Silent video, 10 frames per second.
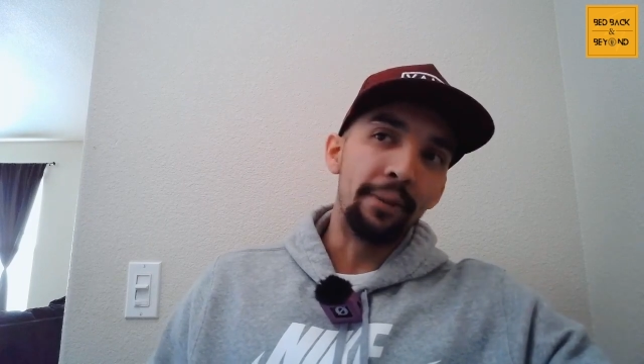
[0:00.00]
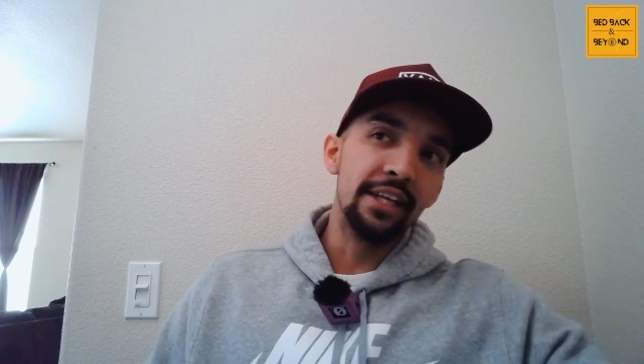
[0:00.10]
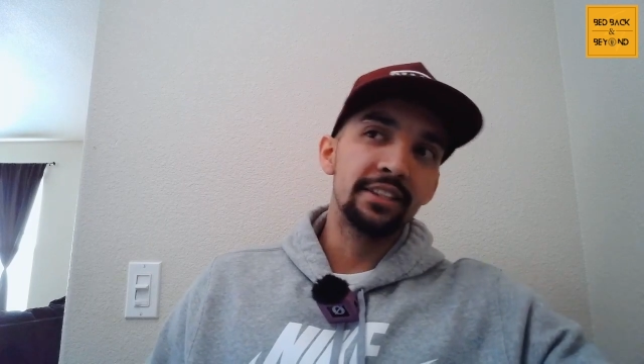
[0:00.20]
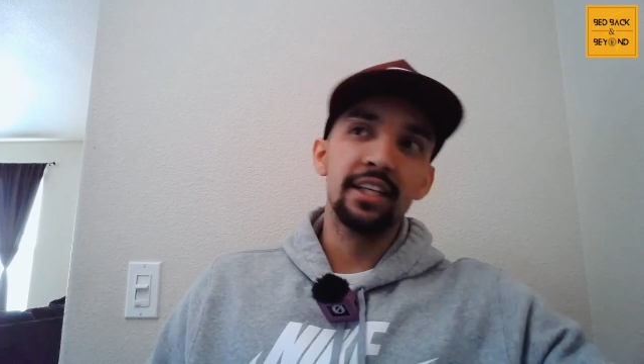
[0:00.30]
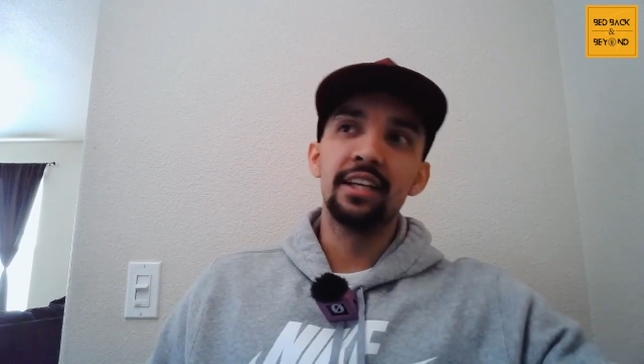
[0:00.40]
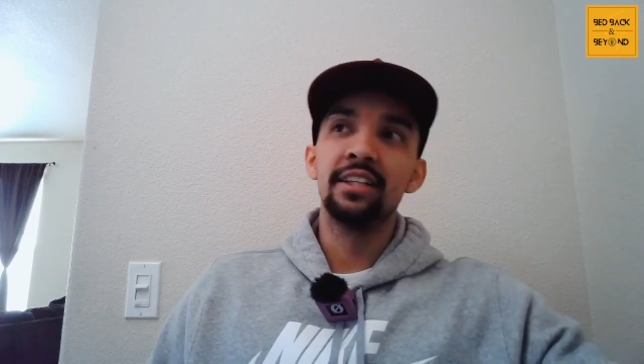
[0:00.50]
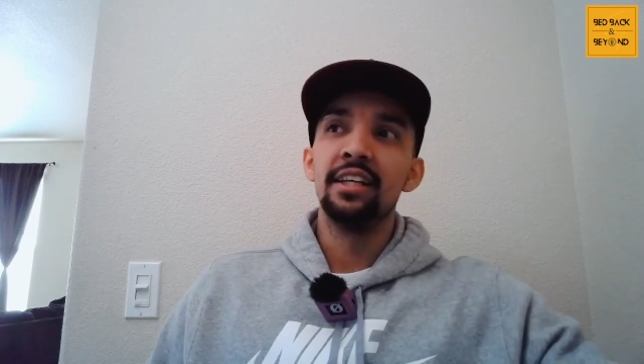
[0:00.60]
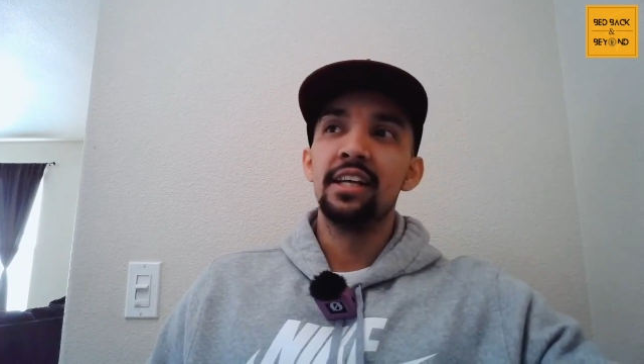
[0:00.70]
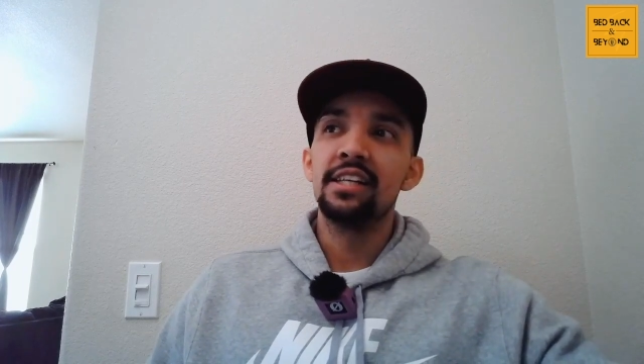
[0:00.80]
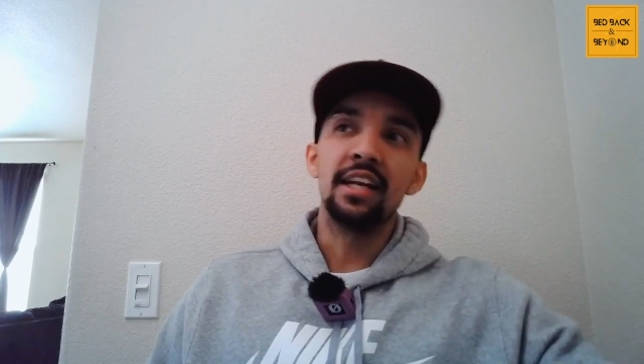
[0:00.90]
peeks in.
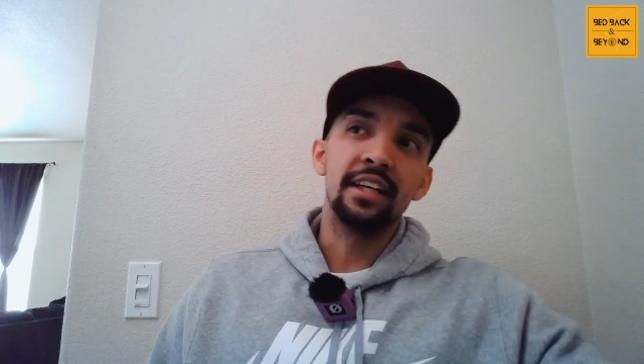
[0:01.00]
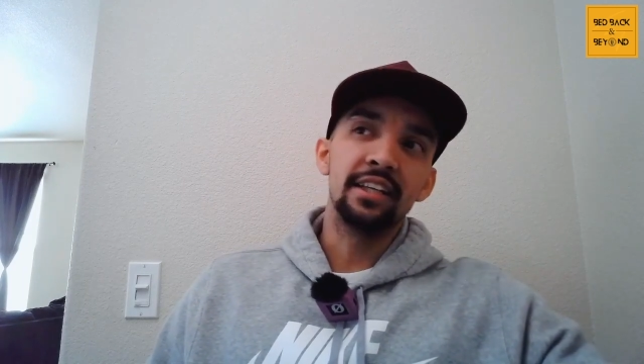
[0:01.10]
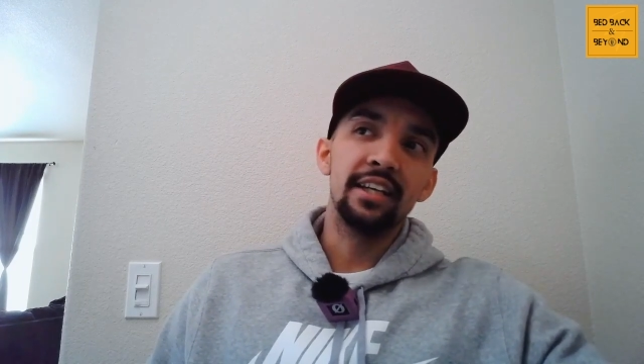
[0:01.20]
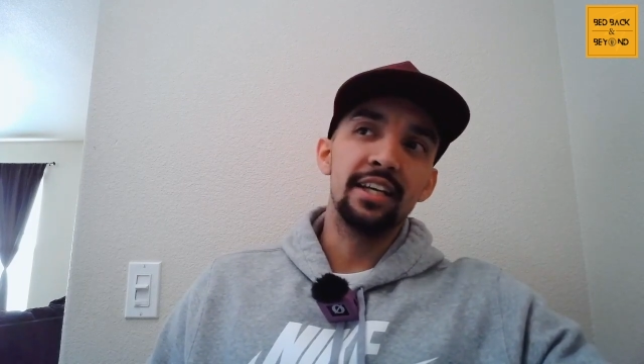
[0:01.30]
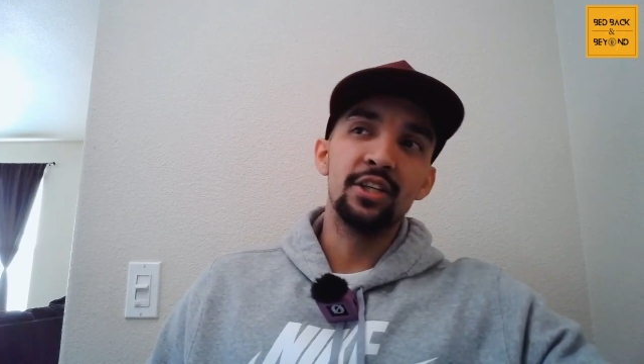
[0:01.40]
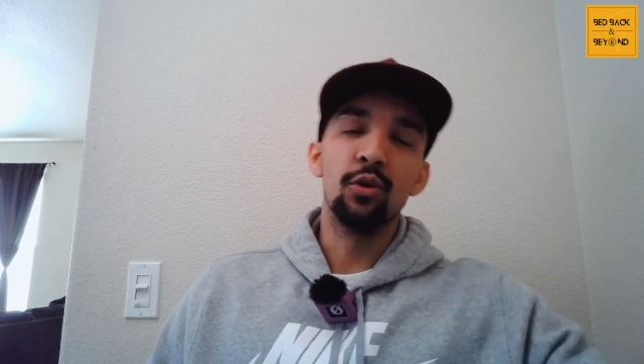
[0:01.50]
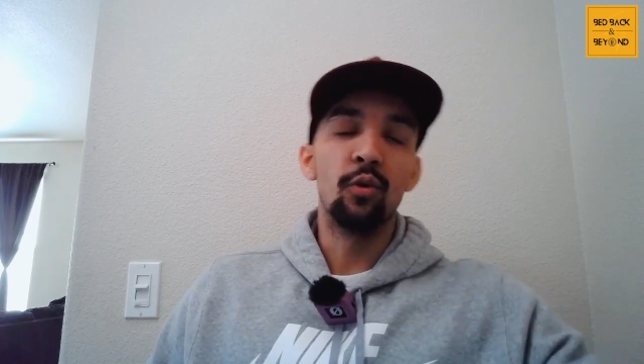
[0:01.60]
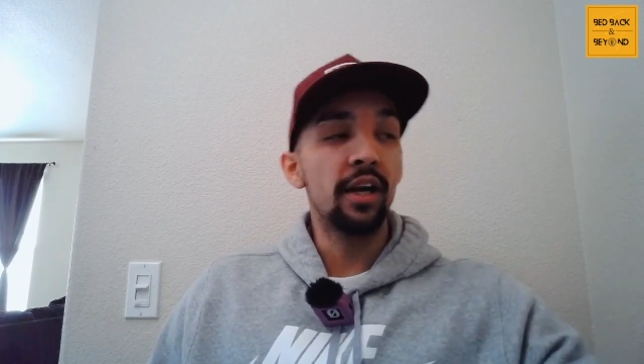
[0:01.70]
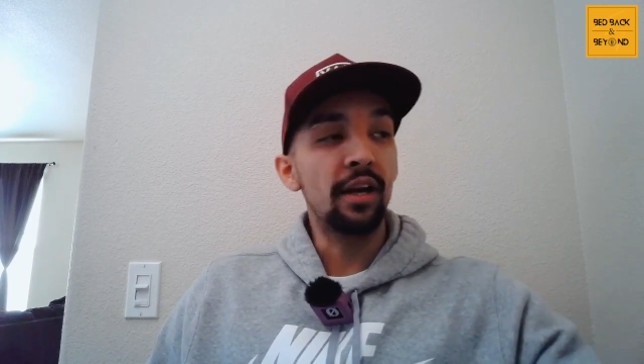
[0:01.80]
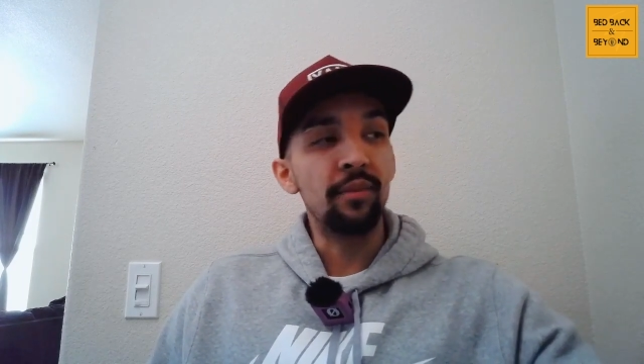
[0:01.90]
He's like, "Hey, you
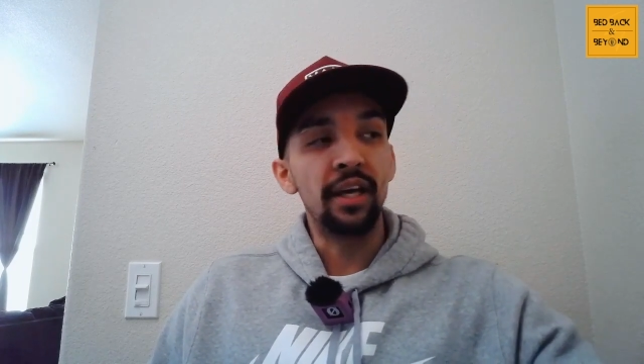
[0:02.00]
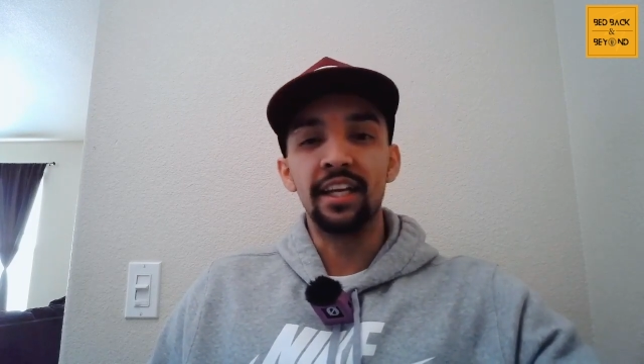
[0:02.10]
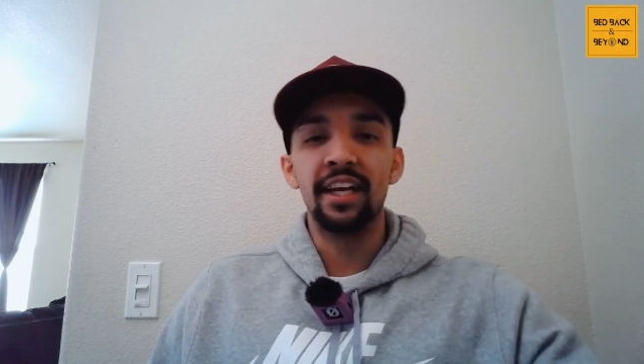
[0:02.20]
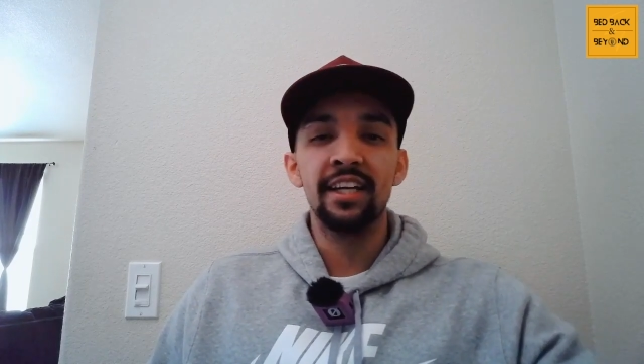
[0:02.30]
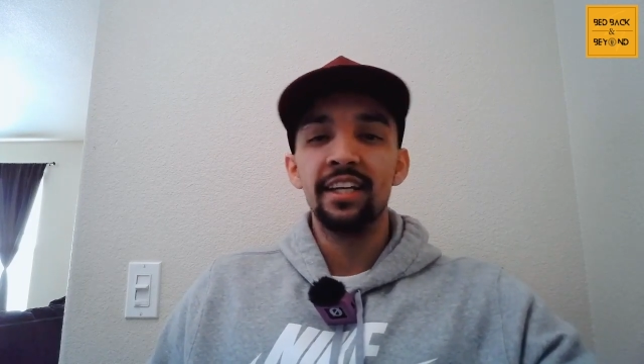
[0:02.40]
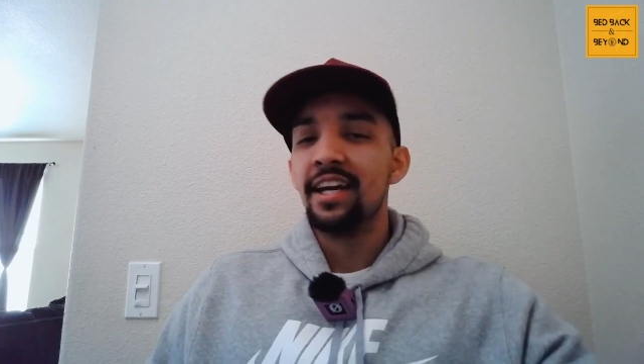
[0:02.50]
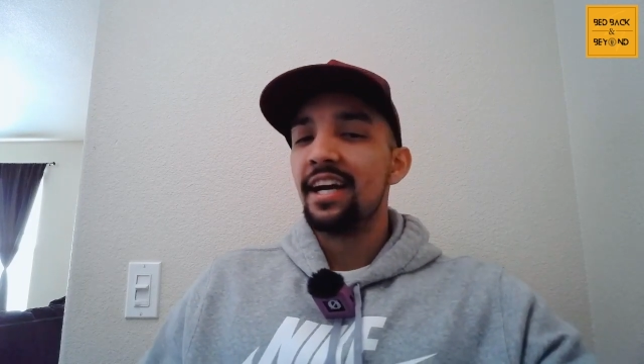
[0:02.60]
awake?" I'm like, "Yeah."